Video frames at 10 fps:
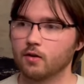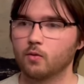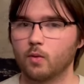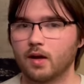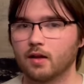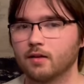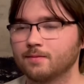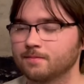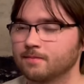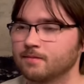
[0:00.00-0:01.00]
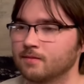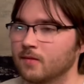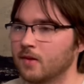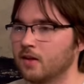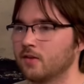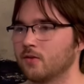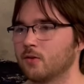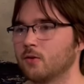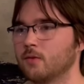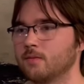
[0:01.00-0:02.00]
well.
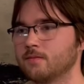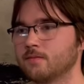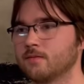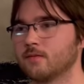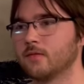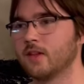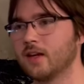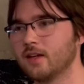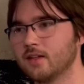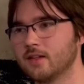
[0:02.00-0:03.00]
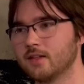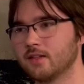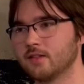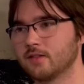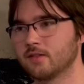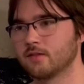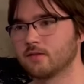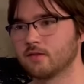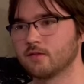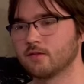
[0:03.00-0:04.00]
So that is
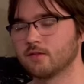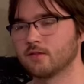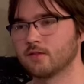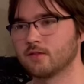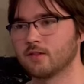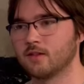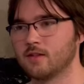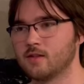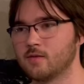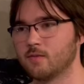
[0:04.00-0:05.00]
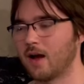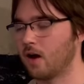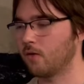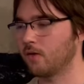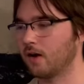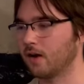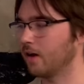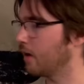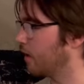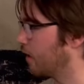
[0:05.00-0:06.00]
how
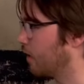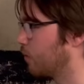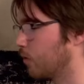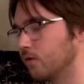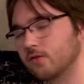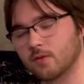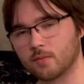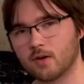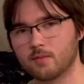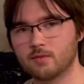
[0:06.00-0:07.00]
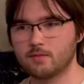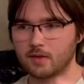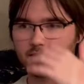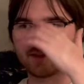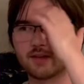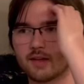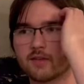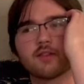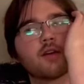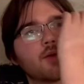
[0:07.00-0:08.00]
I approach the problem. I think
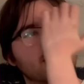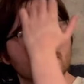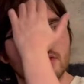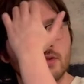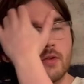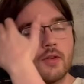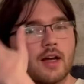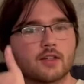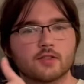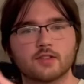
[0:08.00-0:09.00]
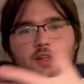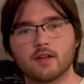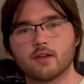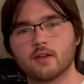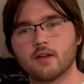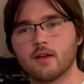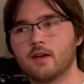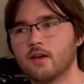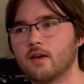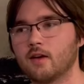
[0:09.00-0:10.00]
next I want to actually take
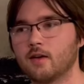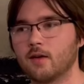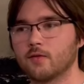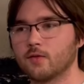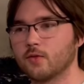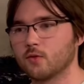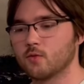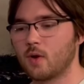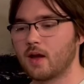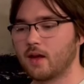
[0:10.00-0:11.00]
everyone through